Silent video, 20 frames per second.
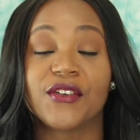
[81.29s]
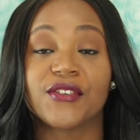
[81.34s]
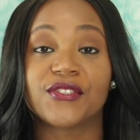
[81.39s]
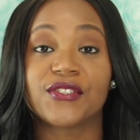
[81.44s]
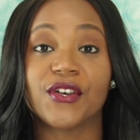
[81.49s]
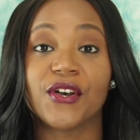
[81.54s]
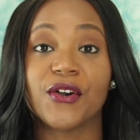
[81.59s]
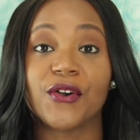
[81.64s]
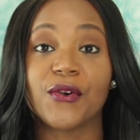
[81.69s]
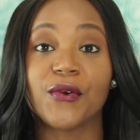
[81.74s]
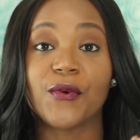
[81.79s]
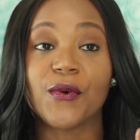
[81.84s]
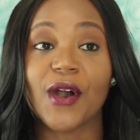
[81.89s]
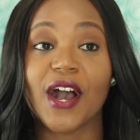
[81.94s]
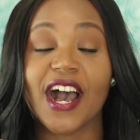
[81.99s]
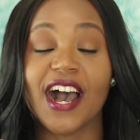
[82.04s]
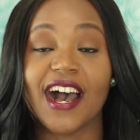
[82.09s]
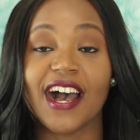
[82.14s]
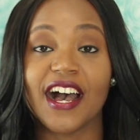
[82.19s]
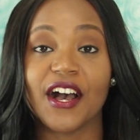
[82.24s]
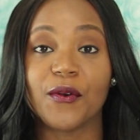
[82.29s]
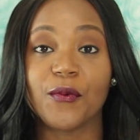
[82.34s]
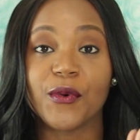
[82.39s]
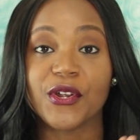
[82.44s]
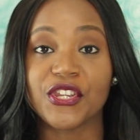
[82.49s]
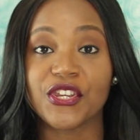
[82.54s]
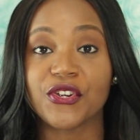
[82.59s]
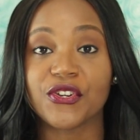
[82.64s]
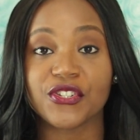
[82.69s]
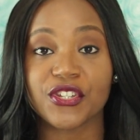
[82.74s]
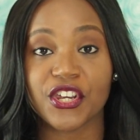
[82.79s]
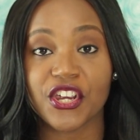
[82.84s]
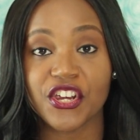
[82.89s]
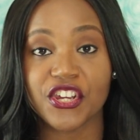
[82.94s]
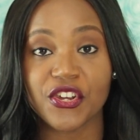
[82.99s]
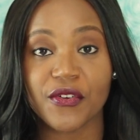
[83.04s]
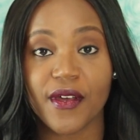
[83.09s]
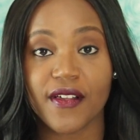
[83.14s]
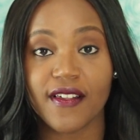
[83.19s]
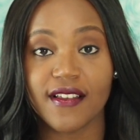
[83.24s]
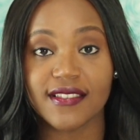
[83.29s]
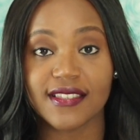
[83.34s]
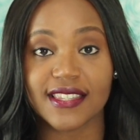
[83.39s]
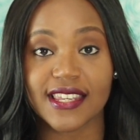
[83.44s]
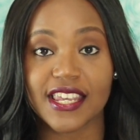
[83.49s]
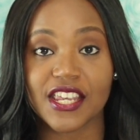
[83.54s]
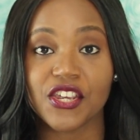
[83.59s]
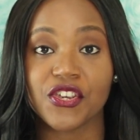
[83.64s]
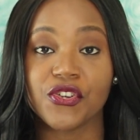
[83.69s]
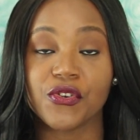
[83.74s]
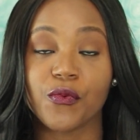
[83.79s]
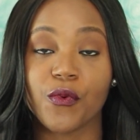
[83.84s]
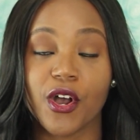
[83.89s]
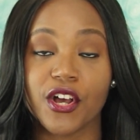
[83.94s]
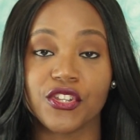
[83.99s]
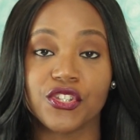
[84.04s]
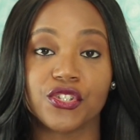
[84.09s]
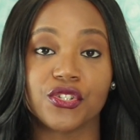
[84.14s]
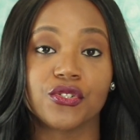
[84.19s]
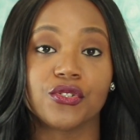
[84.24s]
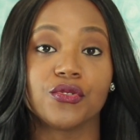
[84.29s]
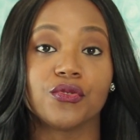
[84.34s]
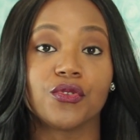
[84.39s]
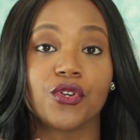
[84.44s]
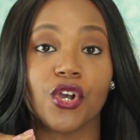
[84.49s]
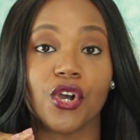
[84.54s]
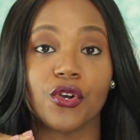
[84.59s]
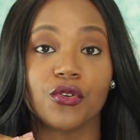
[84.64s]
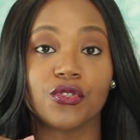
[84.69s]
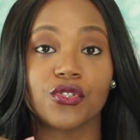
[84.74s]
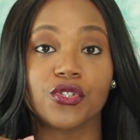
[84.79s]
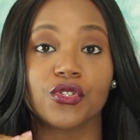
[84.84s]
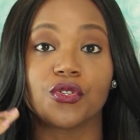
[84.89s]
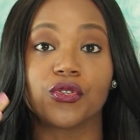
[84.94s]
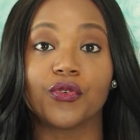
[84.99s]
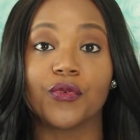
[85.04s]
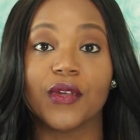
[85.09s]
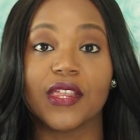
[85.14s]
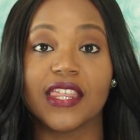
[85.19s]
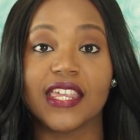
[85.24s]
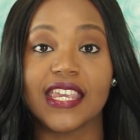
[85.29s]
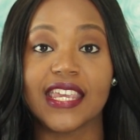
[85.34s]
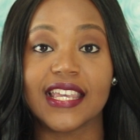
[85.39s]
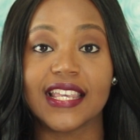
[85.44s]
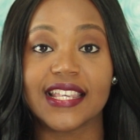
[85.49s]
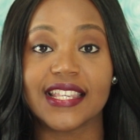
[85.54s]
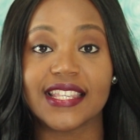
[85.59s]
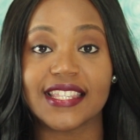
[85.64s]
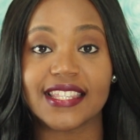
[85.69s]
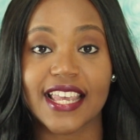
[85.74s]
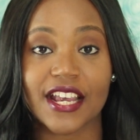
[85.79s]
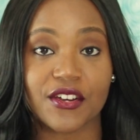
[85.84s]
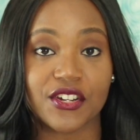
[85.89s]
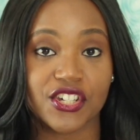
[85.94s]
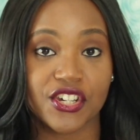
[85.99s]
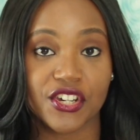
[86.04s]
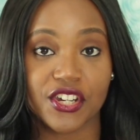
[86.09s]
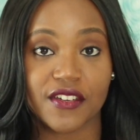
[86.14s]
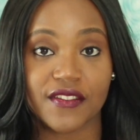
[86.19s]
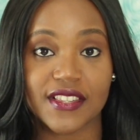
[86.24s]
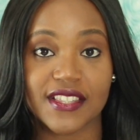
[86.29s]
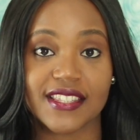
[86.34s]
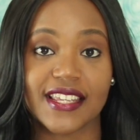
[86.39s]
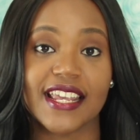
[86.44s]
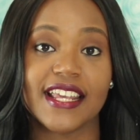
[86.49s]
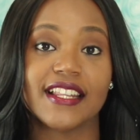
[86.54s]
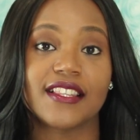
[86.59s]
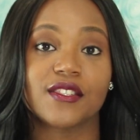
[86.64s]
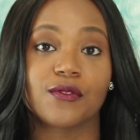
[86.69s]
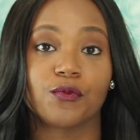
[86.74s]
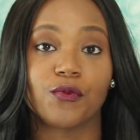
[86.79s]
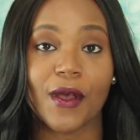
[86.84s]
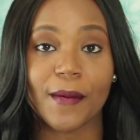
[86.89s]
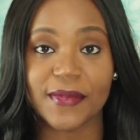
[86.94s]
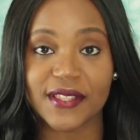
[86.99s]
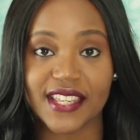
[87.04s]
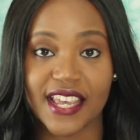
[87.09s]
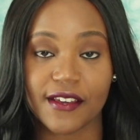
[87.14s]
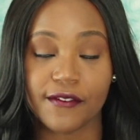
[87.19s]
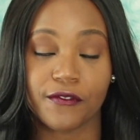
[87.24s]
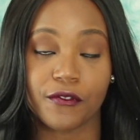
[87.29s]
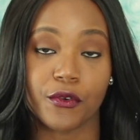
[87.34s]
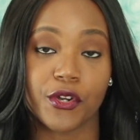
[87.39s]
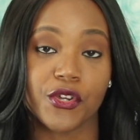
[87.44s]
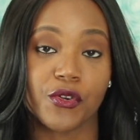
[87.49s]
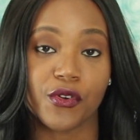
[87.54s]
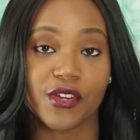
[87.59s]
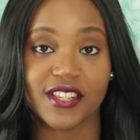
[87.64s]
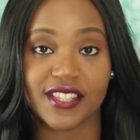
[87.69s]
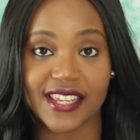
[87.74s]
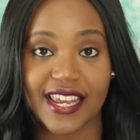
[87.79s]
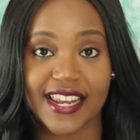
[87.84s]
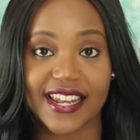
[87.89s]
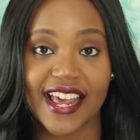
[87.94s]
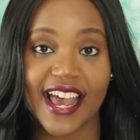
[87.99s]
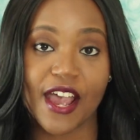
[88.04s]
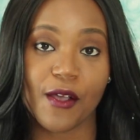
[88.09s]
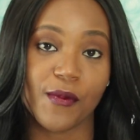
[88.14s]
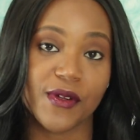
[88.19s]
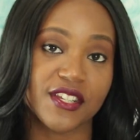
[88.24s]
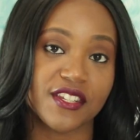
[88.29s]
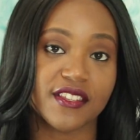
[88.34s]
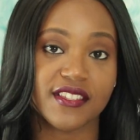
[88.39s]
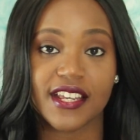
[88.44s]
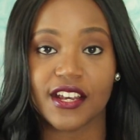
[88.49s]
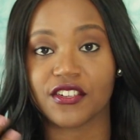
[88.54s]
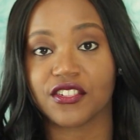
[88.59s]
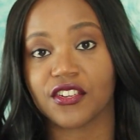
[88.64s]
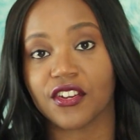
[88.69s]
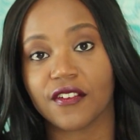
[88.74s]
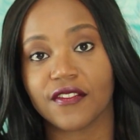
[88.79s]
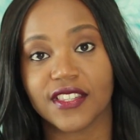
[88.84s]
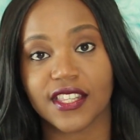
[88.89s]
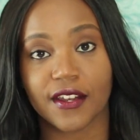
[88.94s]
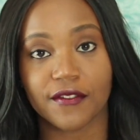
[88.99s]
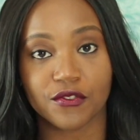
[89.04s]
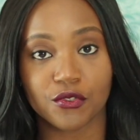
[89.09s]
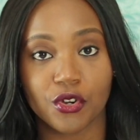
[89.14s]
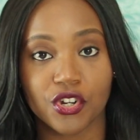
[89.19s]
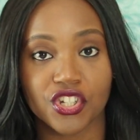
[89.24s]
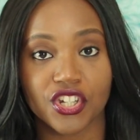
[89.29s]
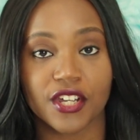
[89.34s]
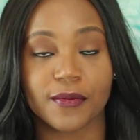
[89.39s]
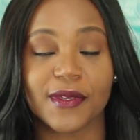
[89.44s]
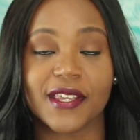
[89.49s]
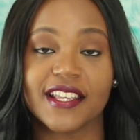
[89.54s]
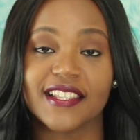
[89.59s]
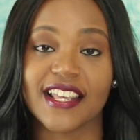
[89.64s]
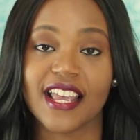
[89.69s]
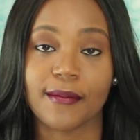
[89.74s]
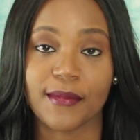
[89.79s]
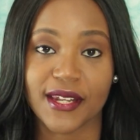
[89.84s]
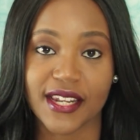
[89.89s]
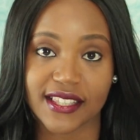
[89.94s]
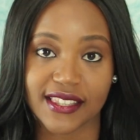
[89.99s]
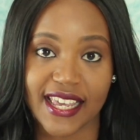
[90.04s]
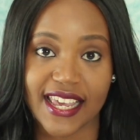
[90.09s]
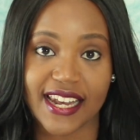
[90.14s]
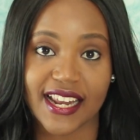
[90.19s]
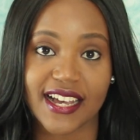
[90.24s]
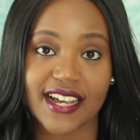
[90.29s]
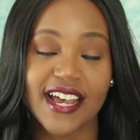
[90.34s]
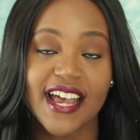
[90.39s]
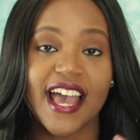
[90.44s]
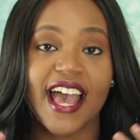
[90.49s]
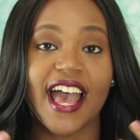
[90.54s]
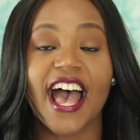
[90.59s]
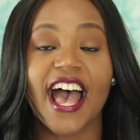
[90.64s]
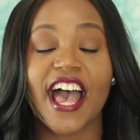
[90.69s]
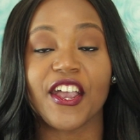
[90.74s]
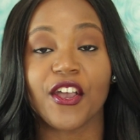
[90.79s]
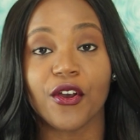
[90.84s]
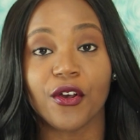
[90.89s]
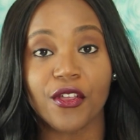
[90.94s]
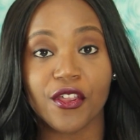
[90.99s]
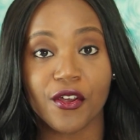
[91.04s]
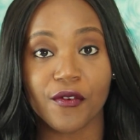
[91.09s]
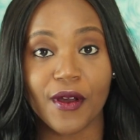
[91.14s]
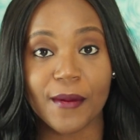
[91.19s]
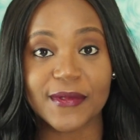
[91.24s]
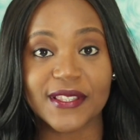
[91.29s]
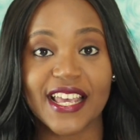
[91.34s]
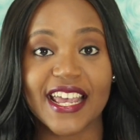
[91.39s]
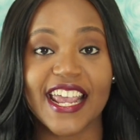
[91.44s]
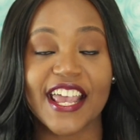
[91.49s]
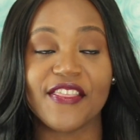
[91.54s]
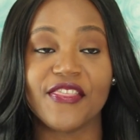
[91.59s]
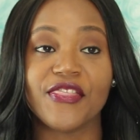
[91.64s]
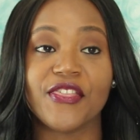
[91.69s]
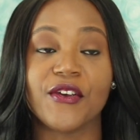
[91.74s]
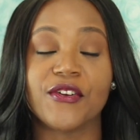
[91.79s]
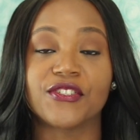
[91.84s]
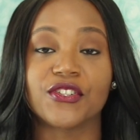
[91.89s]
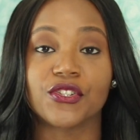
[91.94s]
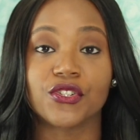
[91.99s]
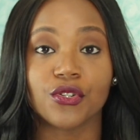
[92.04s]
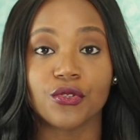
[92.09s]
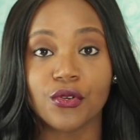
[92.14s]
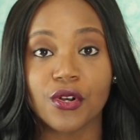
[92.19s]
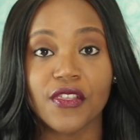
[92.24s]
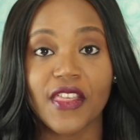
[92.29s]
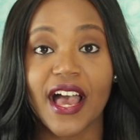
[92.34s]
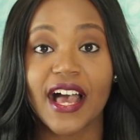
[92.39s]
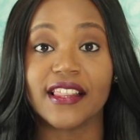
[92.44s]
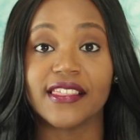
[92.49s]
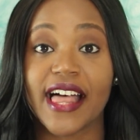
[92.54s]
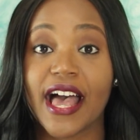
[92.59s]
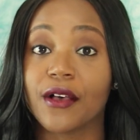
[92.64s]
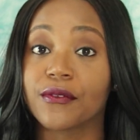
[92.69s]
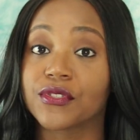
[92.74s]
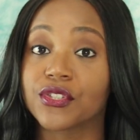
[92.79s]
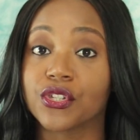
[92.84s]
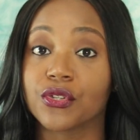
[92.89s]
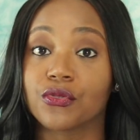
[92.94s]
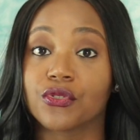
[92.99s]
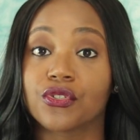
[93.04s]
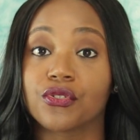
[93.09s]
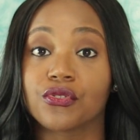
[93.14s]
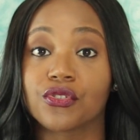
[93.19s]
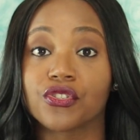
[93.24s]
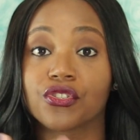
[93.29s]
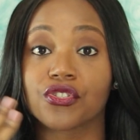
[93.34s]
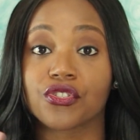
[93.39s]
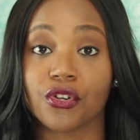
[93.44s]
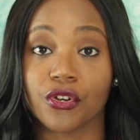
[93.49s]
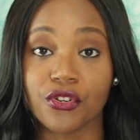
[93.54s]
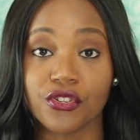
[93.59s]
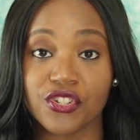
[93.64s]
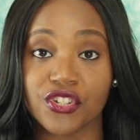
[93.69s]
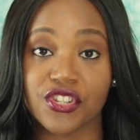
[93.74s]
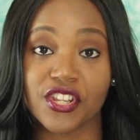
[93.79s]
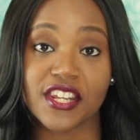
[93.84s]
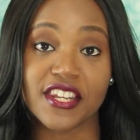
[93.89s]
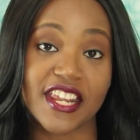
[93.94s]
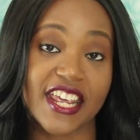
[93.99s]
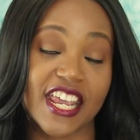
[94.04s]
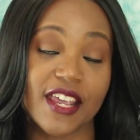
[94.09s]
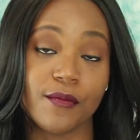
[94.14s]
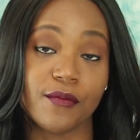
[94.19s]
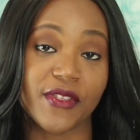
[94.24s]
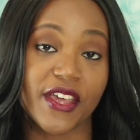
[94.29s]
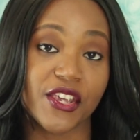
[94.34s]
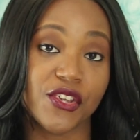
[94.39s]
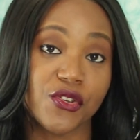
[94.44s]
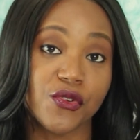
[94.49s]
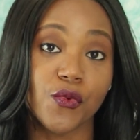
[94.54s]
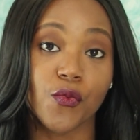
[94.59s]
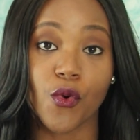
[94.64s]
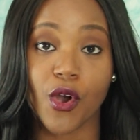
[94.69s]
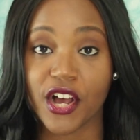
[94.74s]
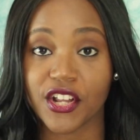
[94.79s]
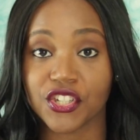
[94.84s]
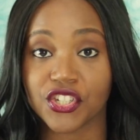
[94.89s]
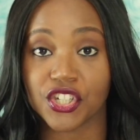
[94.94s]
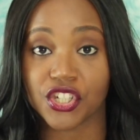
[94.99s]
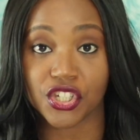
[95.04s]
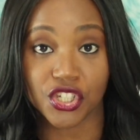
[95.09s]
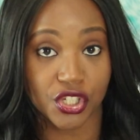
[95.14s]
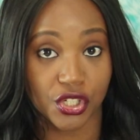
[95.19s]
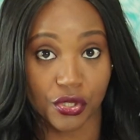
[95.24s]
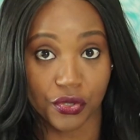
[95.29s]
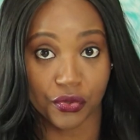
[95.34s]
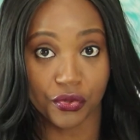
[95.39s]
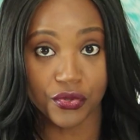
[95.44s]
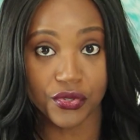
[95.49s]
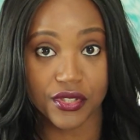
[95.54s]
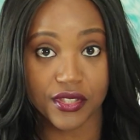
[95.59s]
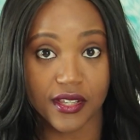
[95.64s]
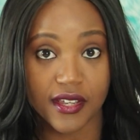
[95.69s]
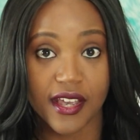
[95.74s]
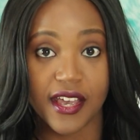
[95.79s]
So when you're securing your LLC, you want to go to the Secretary of State's website for your state. I went to the Secretary of State of Georgia because I'm in Atlanta. I go to their website and there's a tool that allows you to search the name that you want to use.